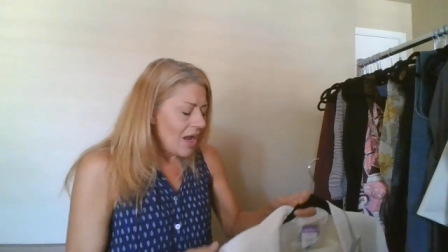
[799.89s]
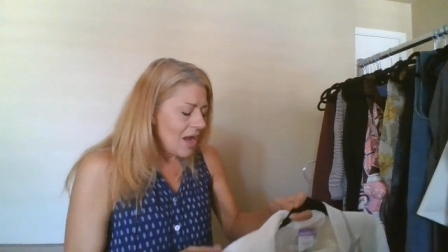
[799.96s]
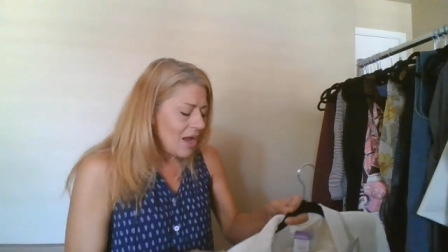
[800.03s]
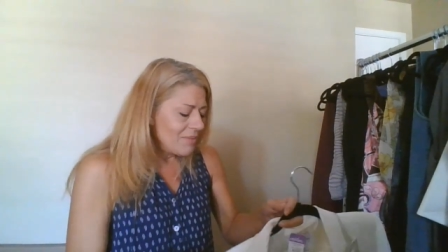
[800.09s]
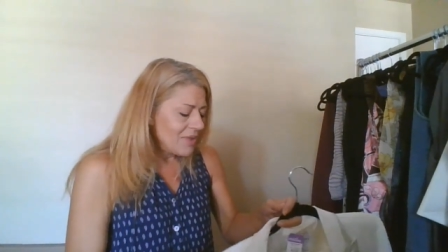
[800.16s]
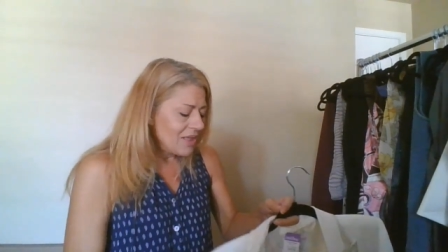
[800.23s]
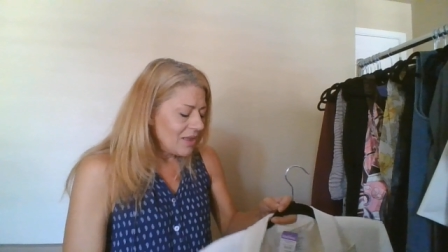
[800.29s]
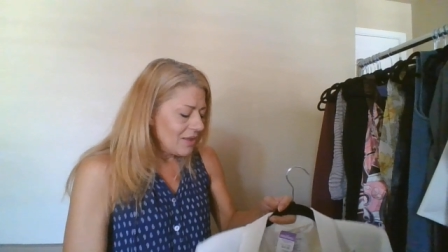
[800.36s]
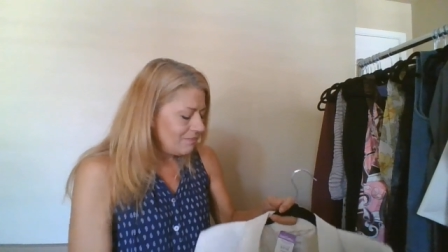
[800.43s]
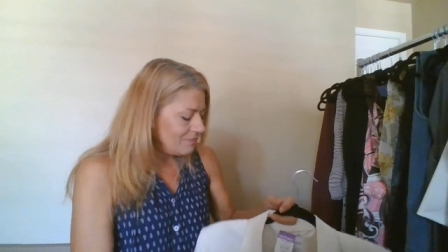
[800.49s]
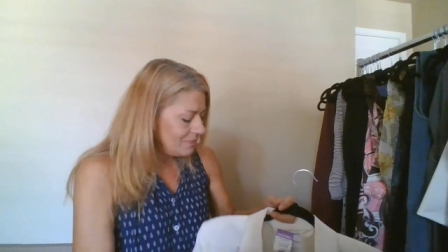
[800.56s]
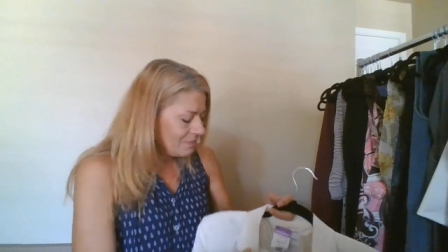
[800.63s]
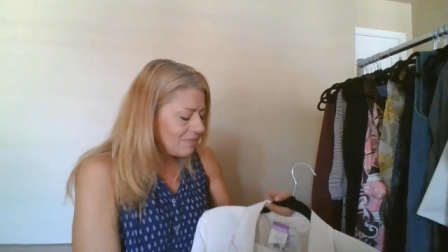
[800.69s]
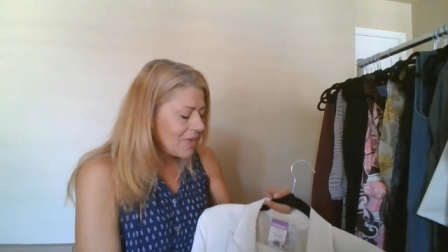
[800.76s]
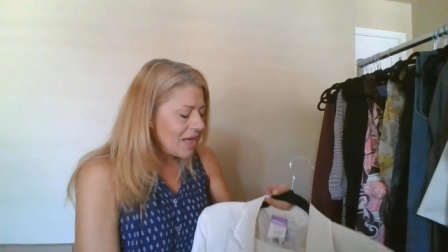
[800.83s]
Um,
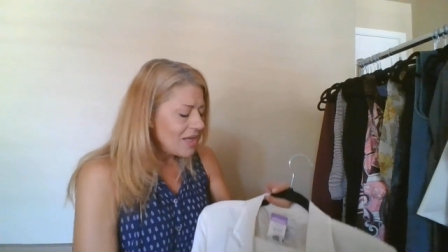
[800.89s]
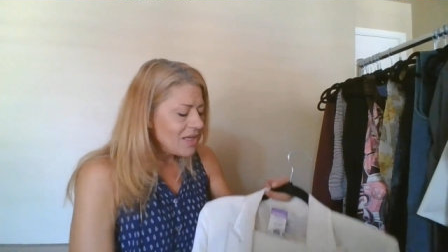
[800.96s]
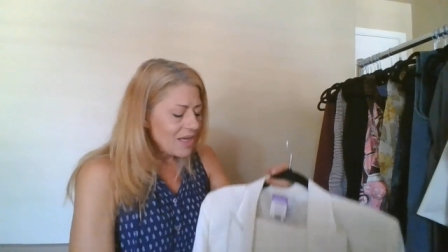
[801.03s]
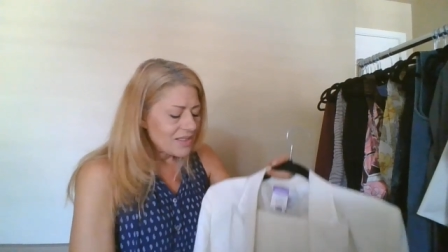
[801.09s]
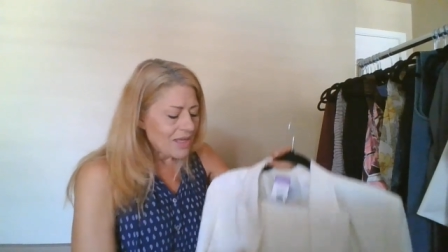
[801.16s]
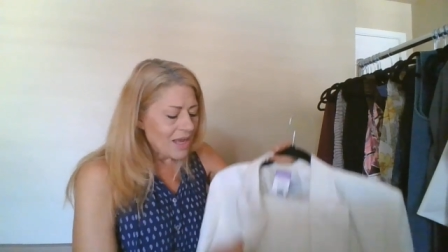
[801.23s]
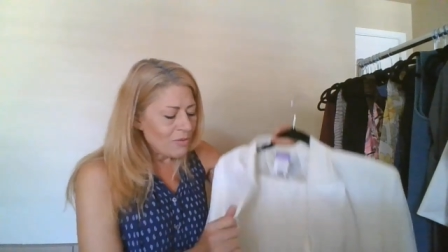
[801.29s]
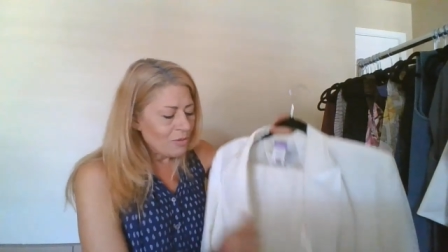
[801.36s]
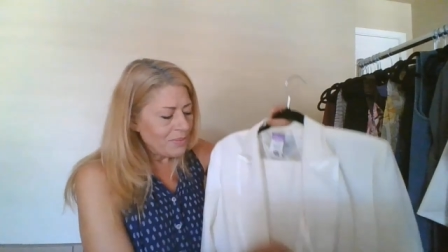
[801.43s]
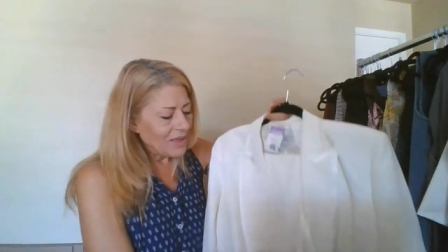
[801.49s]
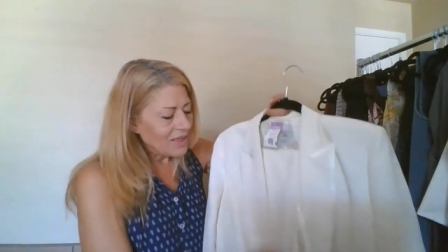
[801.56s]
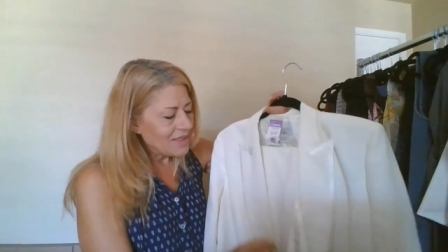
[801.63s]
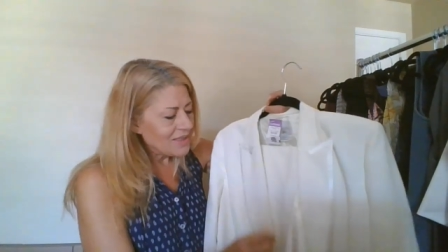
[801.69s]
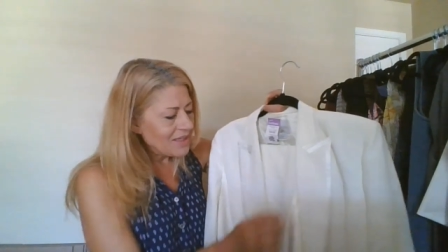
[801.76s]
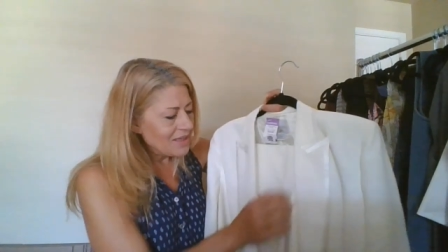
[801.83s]
and yes, I will
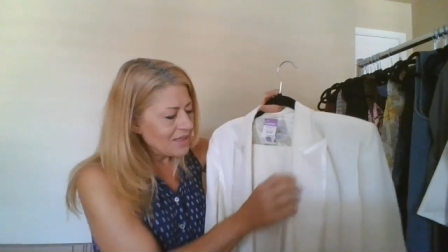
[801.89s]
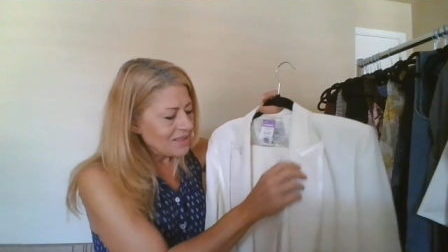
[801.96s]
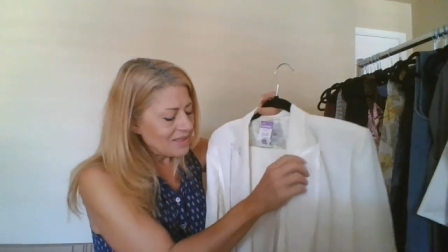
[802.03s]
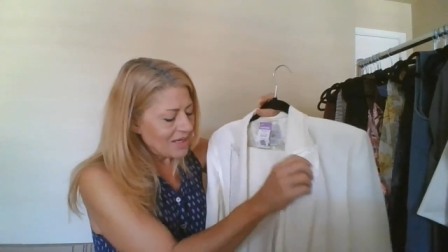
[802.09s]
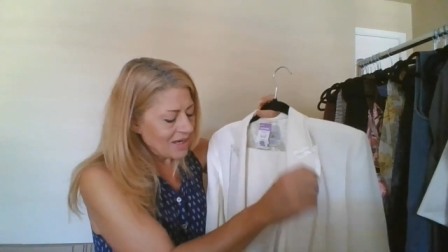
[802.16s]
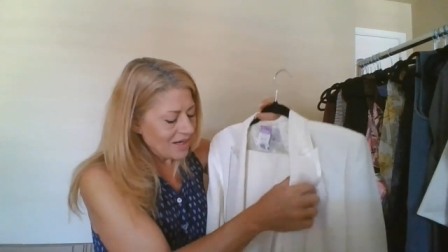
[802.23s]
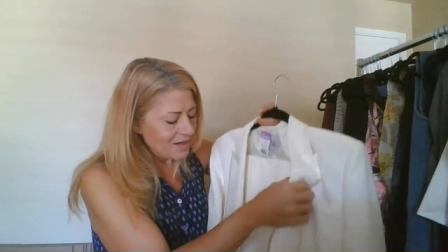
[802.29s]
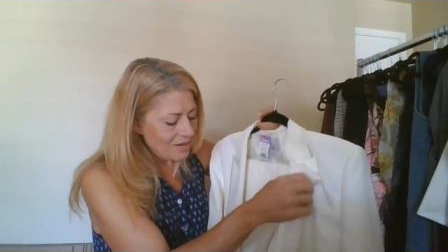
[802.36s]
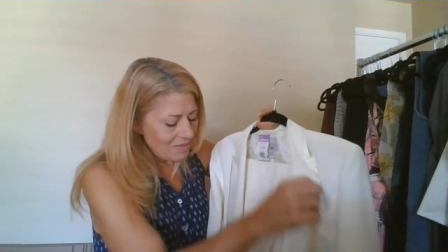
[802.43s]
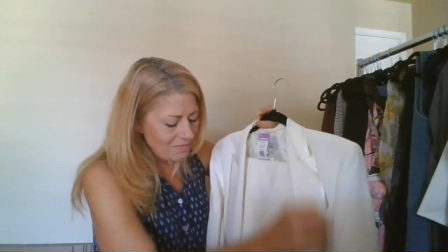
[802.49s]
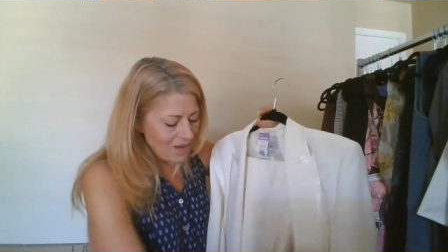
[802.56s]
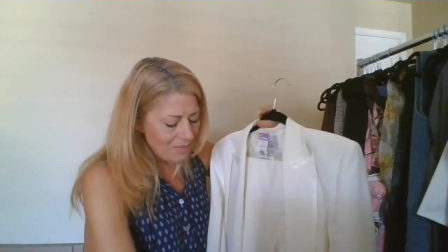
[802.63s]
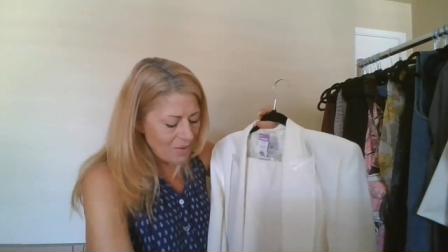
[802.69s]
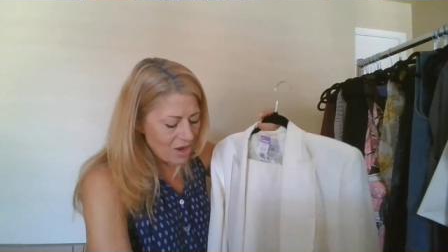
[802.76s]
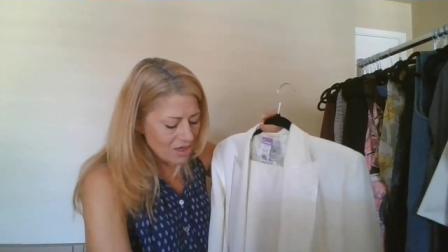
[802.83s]
be listing this in
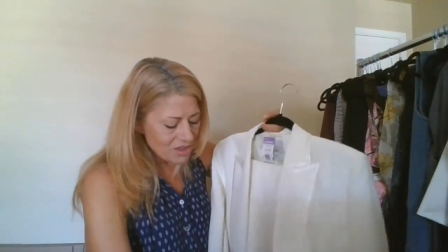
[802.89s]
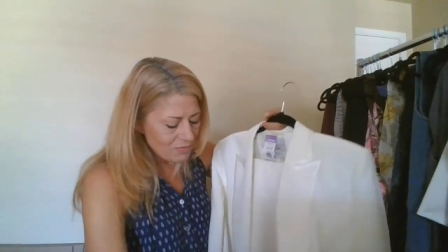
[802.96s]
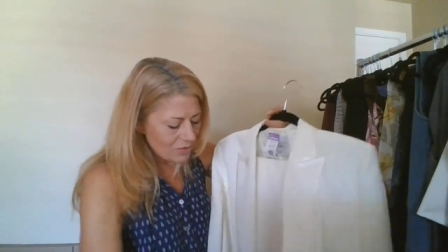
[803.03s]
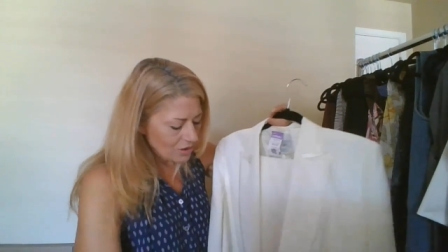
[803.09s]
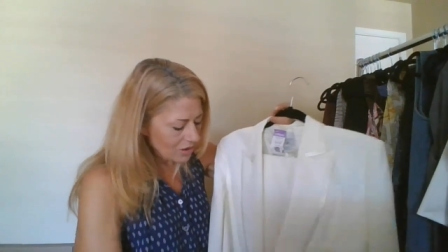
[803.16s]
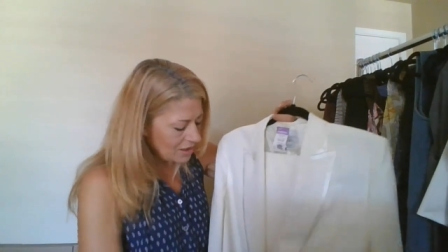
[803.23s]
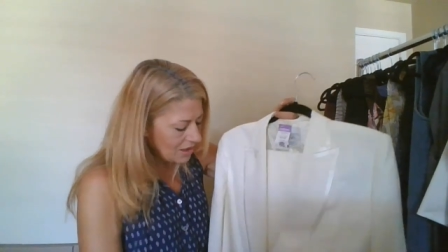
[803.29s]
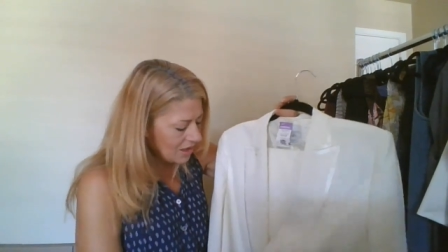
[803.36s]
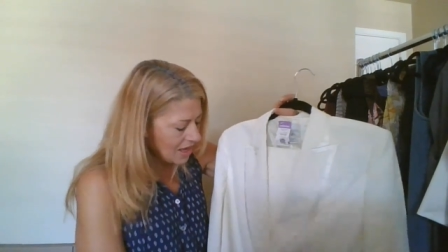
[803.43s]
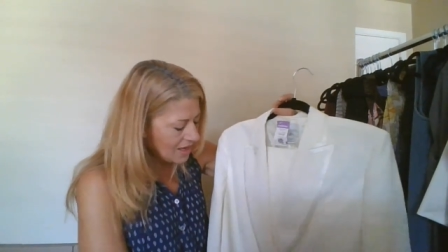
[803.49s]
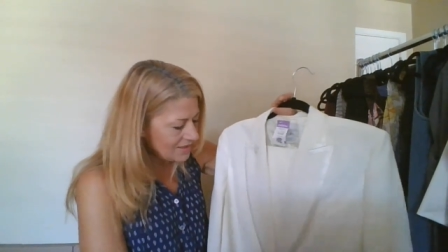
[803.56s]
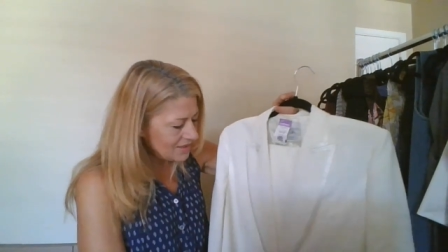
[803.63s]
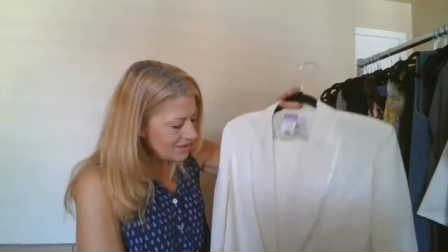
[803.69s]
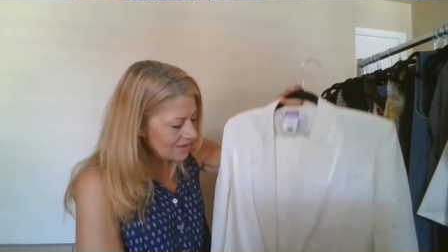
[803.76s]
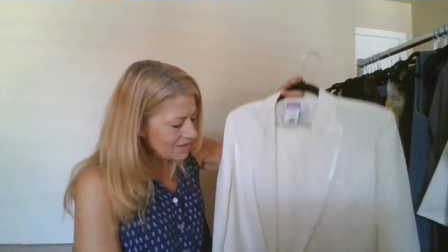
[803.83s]
my Poshmark
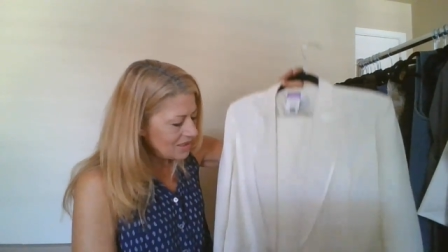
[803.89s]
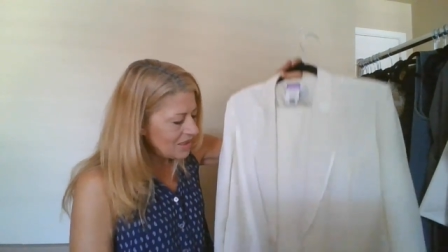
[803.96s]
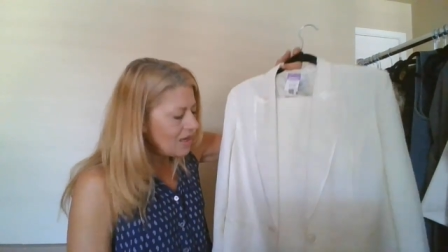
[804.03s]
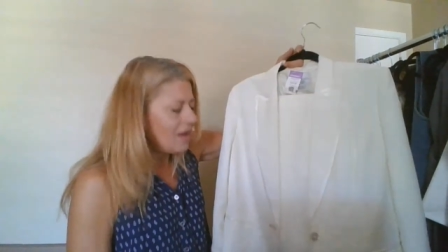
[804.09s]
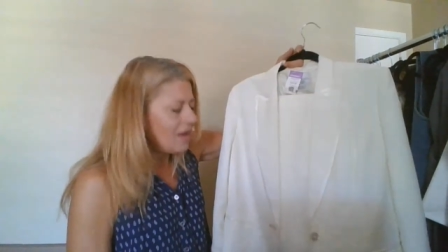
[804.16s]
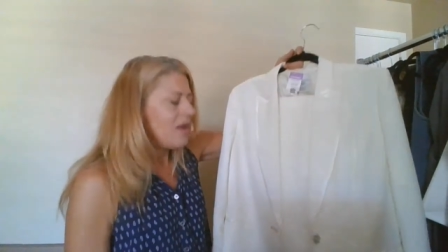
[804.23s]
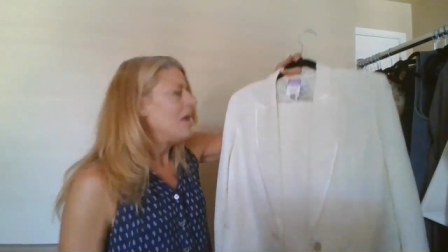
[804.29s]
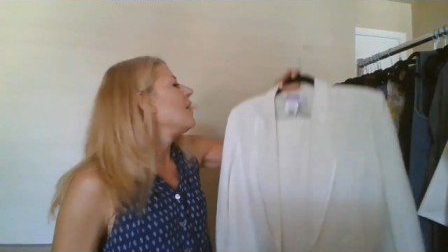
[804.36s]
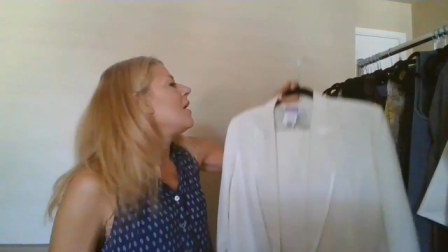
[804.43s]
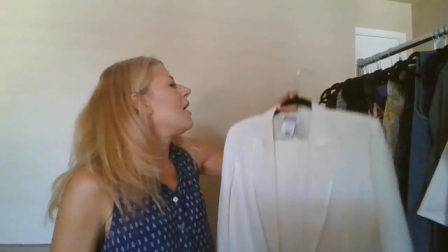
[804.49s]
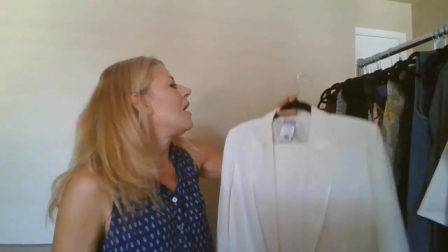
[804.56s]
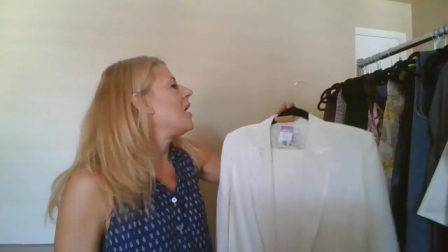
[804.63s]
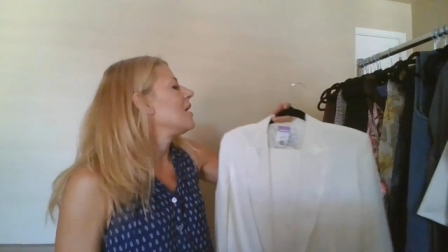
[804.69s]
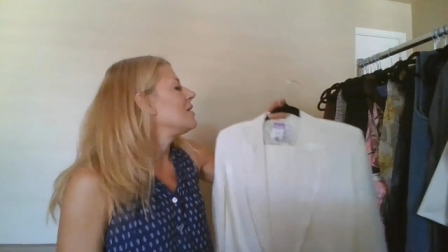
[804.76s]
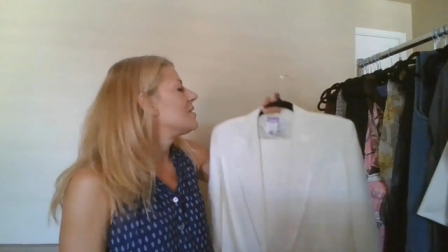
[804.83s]
closet
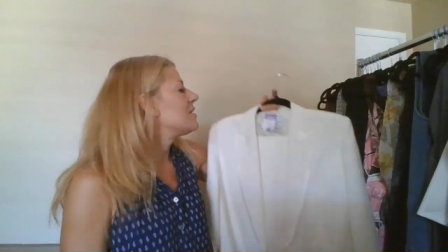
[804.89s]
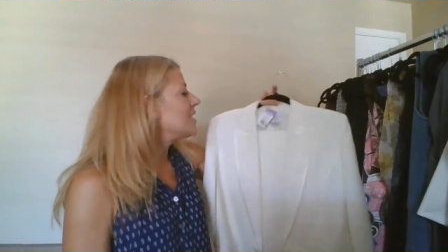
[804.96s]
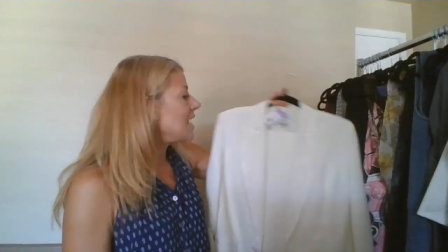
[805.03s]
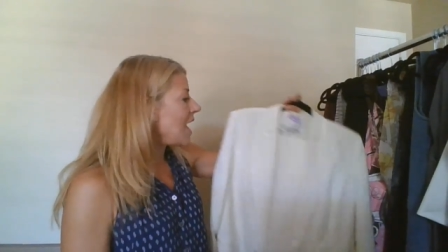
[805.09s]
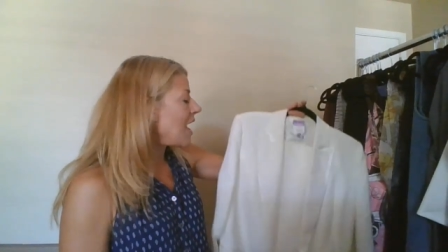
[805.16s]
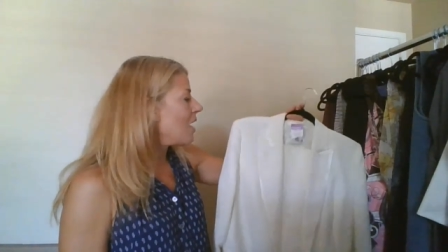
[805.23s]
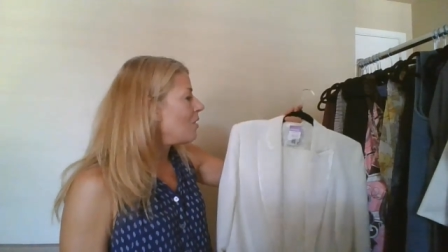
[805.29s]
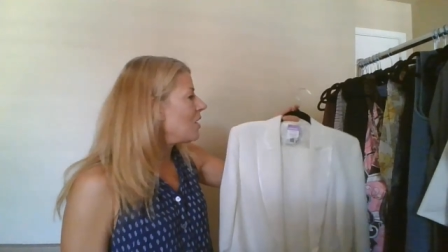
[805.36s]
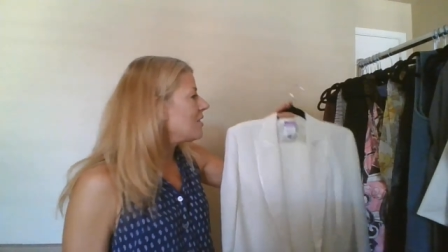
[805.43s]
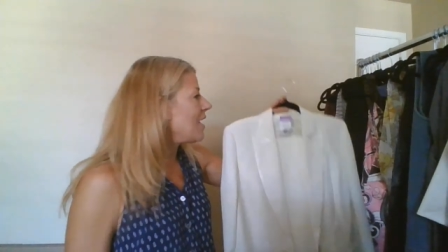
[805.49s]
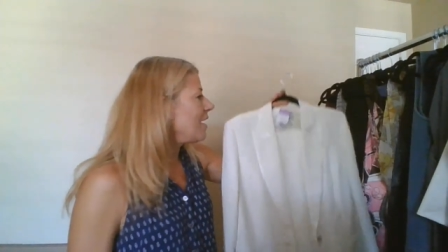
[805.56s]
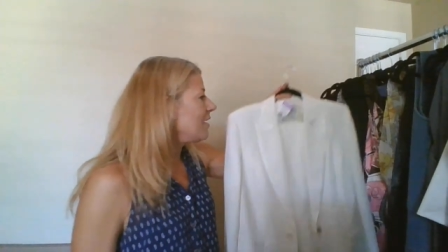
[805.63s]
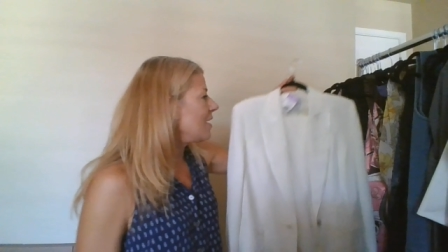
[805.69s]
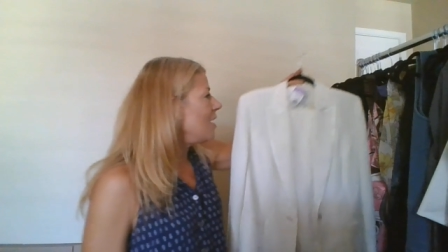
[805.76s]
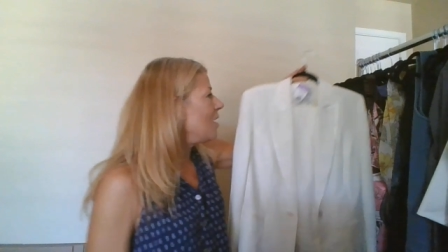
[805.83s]
uh, and see how that